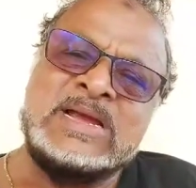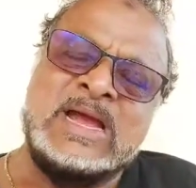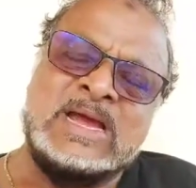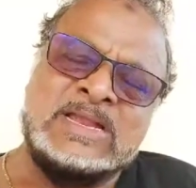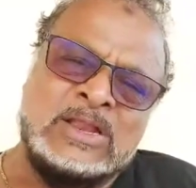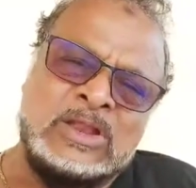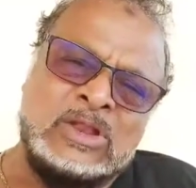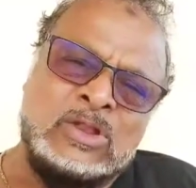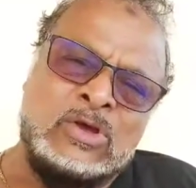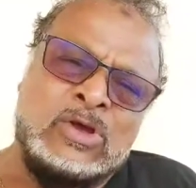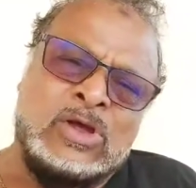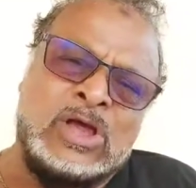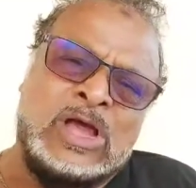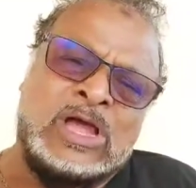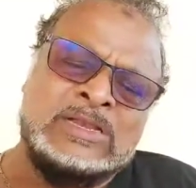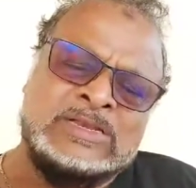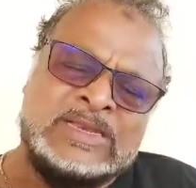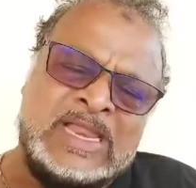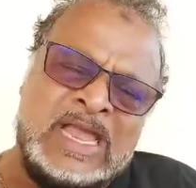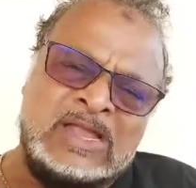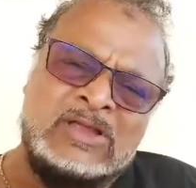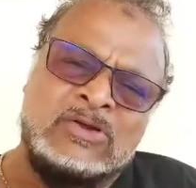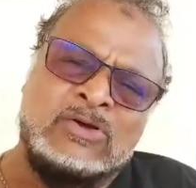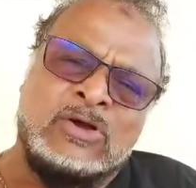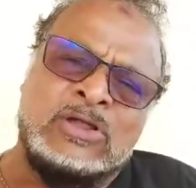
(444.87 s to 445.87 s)
and the law,
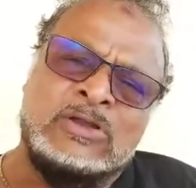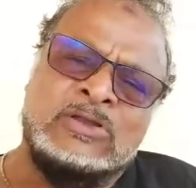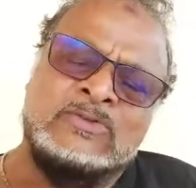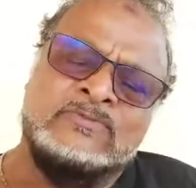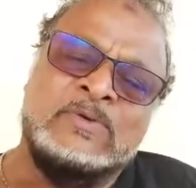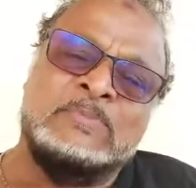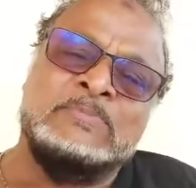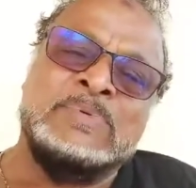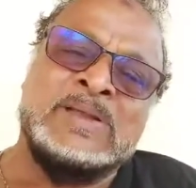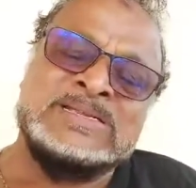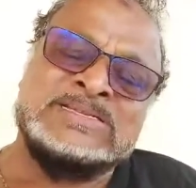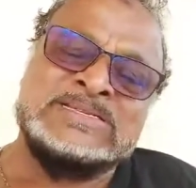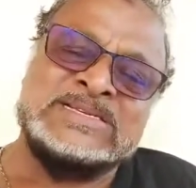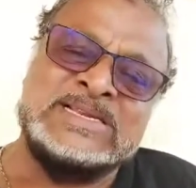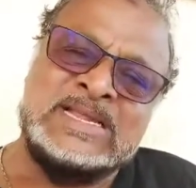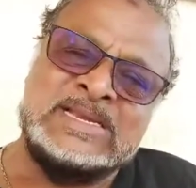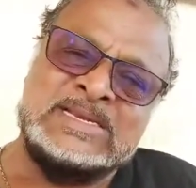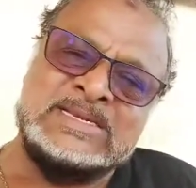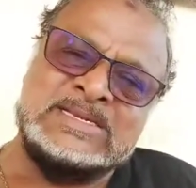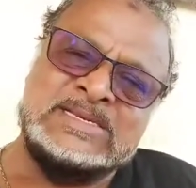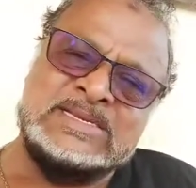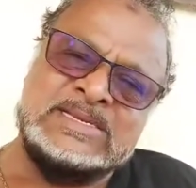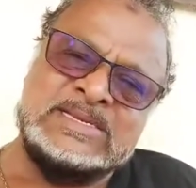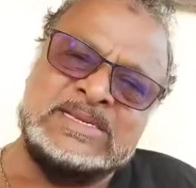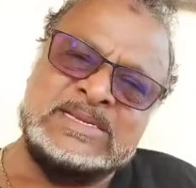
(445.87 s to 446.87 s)
and thank God for
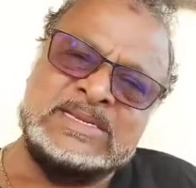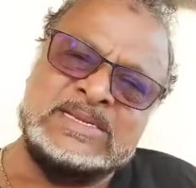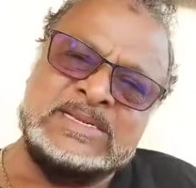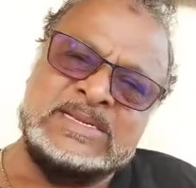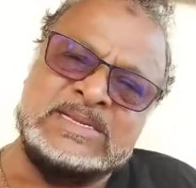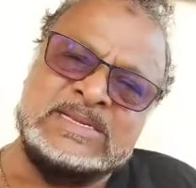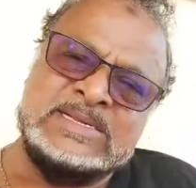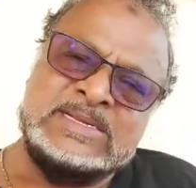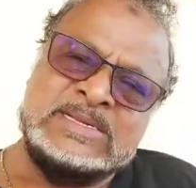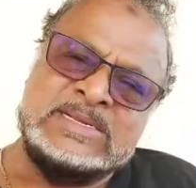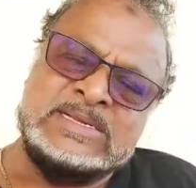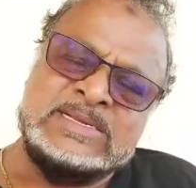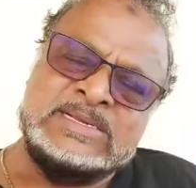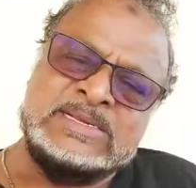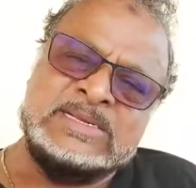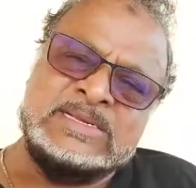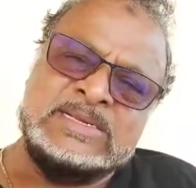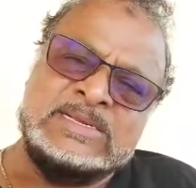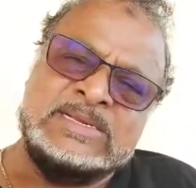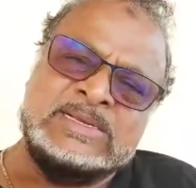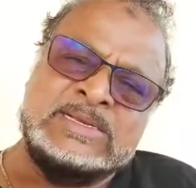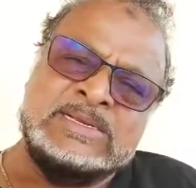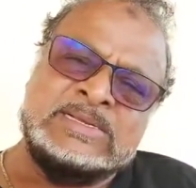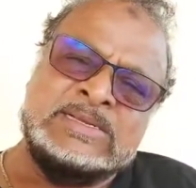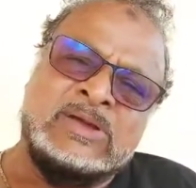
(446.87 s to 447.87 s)
President
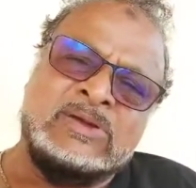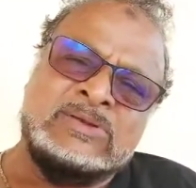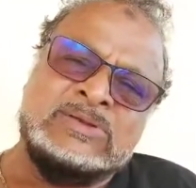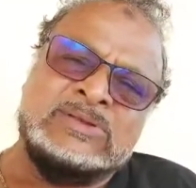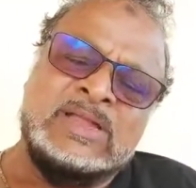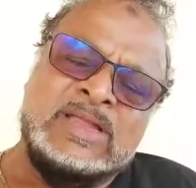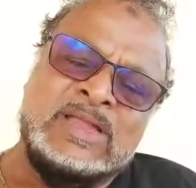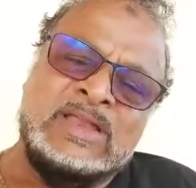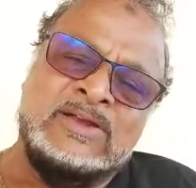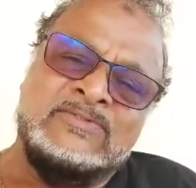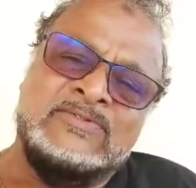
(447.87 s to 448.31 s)
Dr.